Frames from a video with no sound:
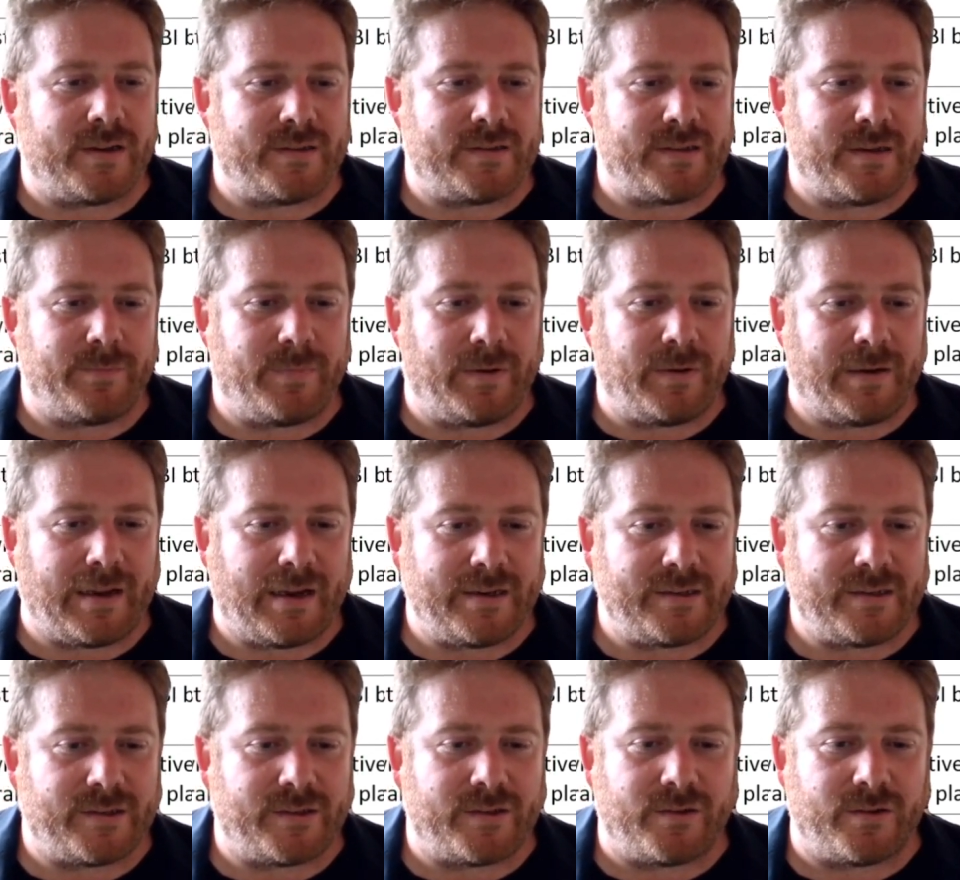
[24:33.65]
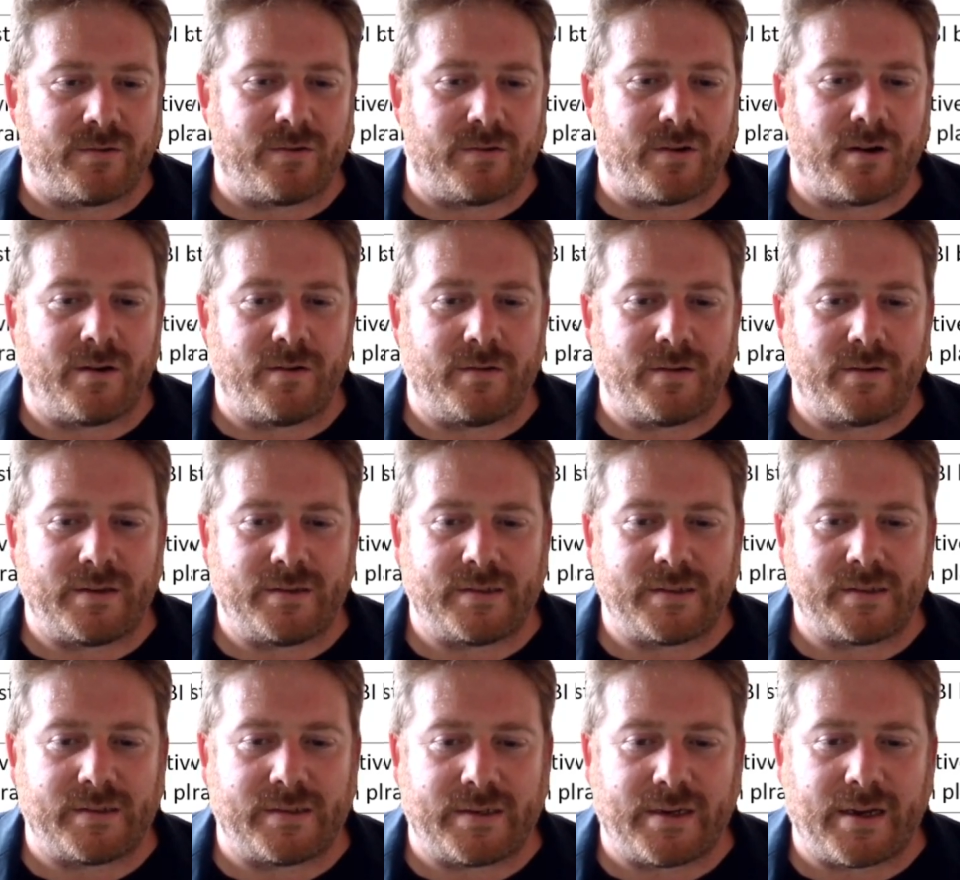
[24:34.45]
is in place to grow
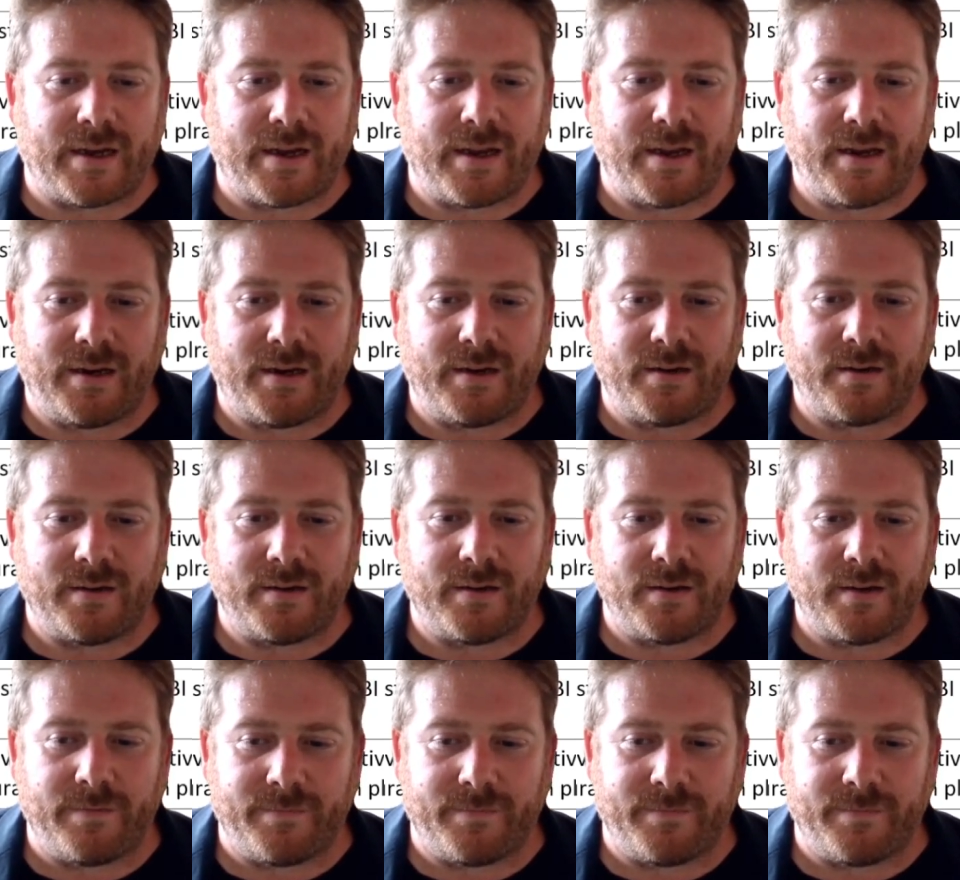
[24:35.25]
and sustain